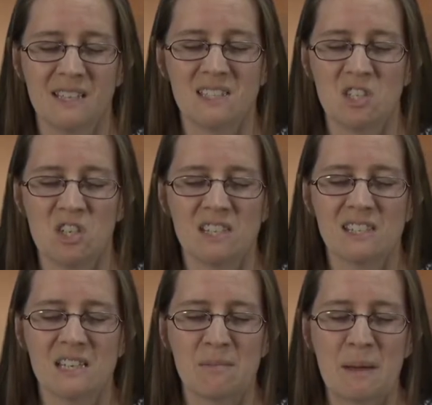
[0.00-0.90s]
It's in
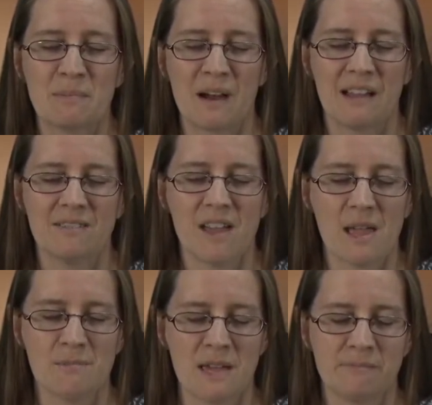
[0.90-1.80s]
Jesus' name I pray.
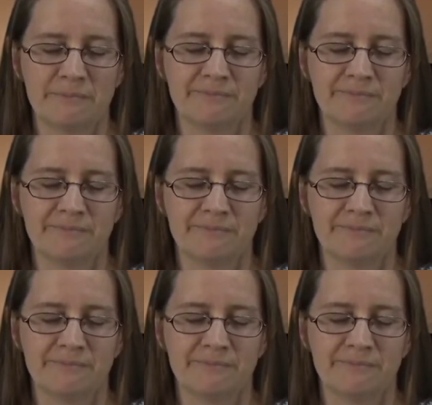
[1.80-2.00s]
Amen.